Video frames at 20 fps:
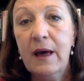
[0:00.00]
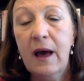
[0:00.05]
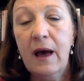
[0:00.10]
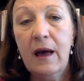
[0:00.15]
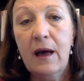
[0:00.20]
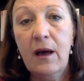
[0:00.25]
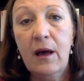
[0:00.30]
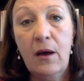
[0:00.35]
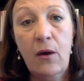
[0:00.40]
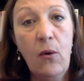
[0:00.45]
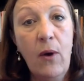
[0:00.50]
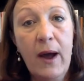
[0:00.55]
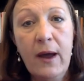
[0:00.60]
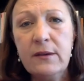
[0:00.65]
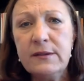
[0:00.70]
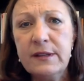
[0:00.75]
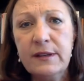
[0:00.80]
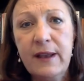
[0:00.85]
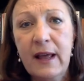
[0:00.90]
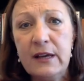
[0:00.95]
Ohio
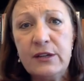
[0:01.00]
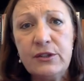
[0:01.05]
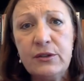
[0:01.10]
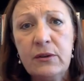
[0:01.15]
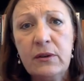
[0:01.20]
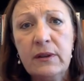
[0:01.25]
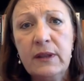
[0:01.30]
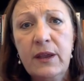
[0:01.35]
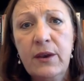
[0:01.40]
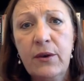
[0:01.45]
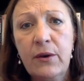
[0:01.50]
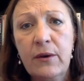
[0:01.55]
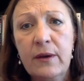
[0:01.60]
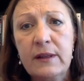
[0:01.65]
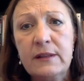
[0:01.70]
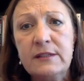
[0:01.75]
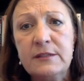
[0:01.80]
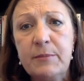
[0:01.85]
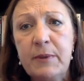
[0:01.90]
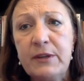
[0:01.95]
is a national leader
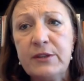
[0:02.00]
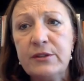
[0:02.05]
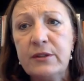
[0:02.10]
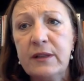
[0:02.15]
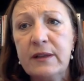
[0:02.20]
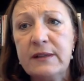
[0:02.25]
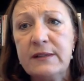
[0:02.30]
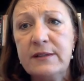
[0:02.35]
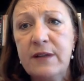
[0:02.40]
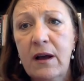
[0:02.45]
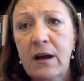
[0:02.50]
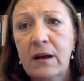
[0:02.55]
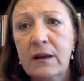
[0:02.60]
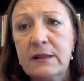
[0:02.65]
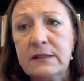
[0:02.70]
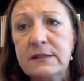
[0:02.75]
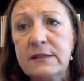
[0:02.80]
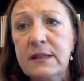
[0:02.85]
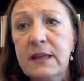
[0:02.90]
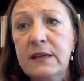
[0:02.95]
in specialized
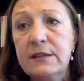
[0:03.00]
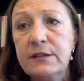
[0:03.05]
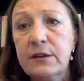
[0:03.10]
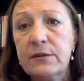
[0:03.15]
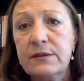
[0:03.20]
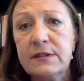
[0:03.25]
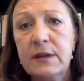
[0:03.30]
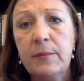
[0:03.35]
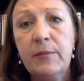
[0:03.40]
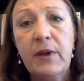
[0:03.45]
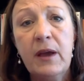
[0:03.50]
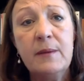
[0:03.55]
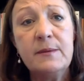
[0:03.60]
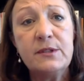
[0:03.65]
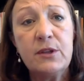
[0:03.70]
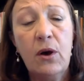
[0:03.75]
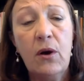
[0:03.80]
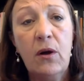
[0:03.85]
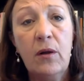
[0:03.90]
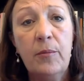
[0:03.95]
dockets. These are
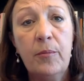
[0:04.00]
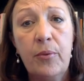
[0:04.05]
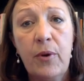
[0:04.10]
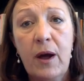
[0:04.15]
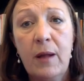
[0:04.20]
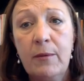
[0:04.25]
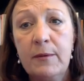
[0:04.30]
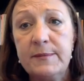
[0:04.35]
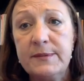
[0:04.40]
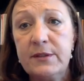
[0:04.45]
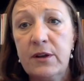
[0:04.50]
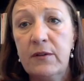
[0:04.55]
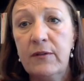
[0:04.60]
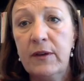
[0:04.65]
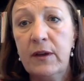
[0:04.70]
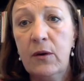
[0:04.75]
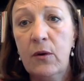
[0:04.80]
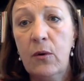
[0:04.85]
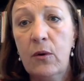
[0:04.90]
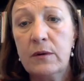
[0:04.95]
sometimes called
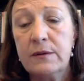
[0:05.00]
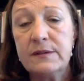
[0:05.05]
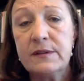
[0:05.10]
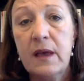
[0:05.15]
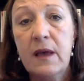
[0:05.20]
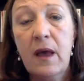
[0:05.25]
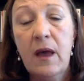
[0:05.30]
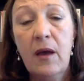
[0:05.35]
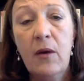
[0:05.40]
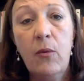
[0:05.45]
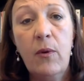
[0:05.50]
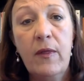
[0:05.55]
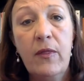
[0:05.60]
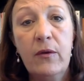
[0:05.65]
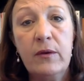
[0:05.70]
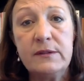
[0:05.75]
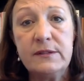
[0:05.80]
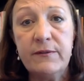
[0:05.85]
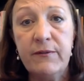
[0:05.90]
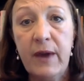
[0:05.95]
problem-solving courts,
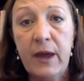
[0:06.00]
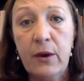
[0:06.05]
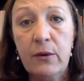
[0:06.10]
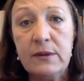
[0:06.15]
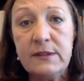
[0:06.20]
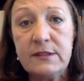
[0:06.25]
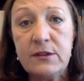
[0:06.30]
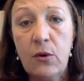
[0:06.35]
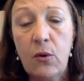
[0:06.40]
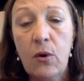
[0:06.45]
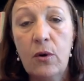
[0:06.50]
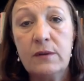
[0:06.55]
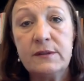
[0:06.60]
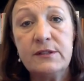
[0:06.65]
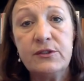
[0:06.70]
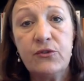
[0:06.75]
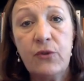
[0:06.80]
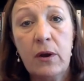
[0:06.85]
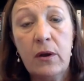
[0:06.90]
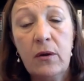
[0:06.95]
whether it's veterans
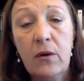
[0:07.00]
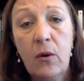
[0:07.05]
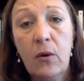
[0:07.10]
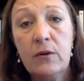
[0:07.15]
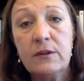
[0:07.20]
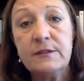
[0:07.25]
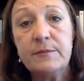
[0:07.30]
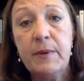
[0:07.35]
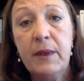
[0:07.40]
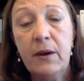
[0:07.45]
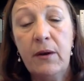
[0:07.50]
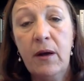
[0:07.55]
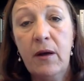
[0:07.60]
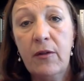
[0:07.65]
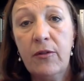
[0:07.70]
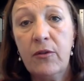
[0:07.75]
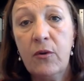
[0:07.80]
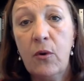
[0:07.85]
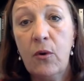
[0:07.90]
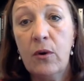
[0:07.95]
courts, drug courts, mental
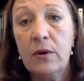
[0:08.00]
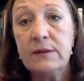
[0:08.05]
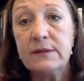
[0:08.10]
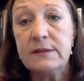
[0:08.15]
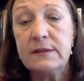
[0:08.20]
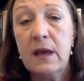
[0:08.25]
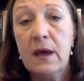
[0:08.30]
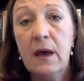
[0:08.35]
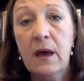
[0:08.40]
health courts,